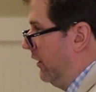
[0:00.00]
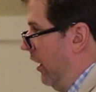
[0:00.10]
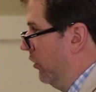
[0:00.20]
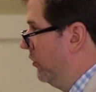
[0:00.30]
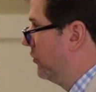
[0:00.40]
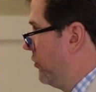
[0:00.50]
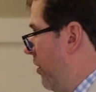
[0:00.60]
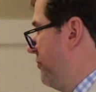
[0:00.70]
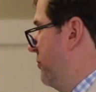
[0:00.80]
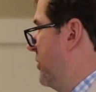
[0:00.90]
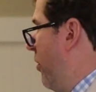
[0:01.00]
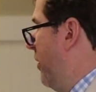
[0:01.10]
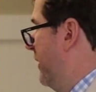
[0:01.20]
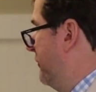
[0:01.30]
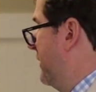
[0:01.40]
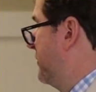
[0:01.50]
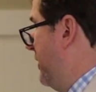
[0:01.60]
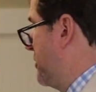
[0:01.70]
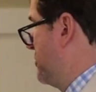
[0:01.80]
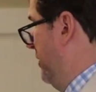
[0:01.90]
Calhoun is often regarded as a
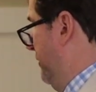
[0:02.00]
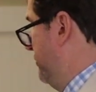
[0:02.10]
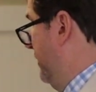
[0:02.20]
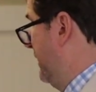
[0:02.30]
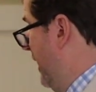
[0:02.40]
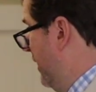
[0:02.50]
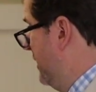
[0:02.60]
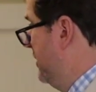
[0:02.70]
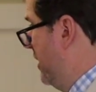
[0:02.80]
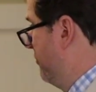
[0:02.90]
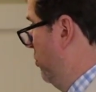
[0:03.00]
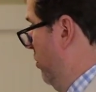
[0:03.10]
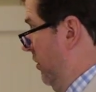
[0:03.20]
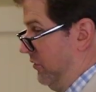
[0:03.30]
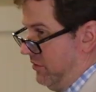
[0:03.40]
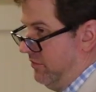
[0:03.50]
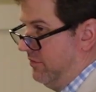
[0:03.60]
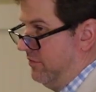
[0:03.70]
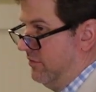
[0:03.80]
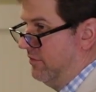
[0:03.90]
sectionalist. Again, he never was.
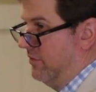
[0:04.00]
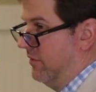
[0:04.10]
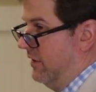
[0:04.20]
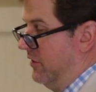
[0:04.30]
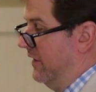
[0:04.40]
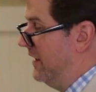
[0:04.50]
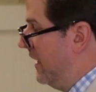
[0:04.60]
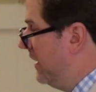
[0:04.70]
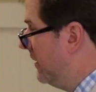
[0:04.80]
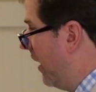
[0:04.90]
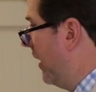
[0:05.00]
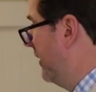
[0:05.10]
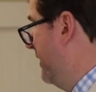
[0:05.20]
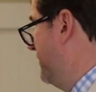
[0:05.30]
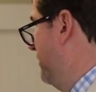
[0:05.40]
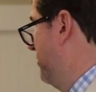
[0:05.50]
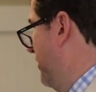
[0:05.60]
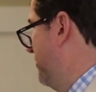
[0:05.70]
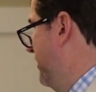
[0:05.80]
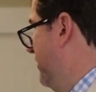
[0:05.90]
To the day he died in
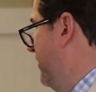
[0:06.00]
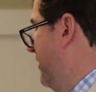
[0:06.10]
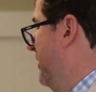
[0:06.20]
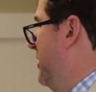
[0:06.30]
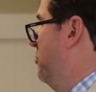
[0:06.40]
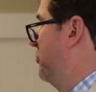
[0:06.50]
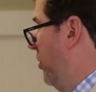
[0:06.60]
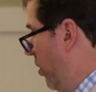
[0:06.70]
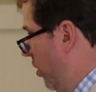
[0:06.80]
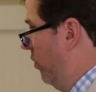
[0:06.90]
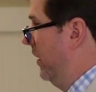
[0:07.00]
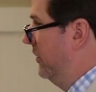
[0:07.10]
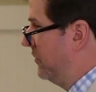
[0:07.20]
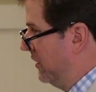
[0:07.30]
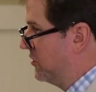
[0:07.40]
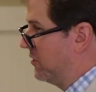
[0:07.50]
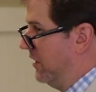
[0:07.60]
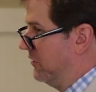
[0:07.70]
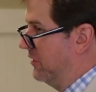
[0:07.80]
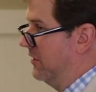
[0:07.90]
1850, he was always
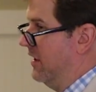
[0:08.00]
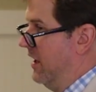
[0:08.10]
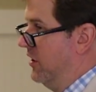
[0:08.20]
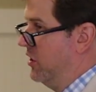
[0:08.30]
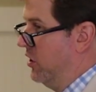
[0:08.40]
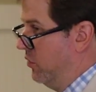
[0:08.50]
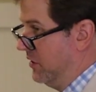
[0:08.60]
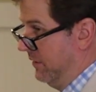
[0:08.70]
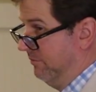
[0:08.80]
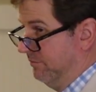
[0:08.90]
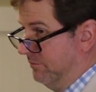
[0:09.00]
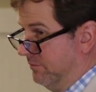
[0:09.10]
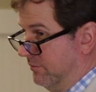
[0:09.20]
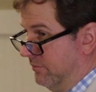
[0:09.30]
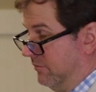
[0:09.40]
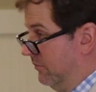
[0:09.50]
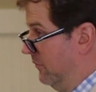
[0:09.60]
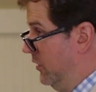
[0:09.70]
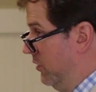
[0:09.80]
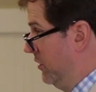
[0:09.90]
interested in union.
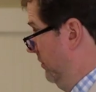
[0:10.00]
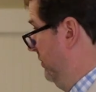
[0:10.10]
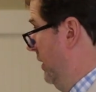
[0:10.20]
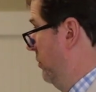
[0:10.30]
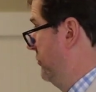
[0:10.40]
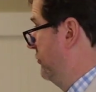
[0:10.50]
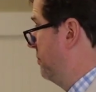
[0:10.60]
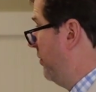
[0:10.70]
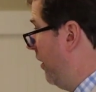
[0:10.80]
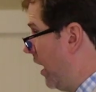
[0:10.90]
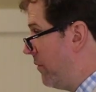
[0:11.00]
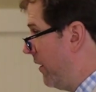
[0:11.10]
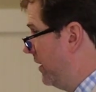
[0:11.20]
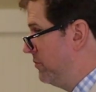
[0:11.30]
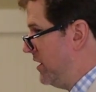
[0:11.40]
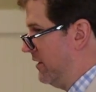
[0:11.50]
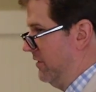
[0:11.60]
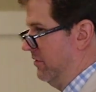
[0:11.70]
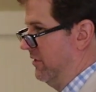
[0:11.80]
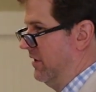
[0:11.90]
Union. It was his primary
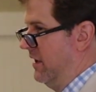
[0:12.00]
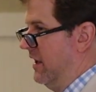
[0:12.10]
objective.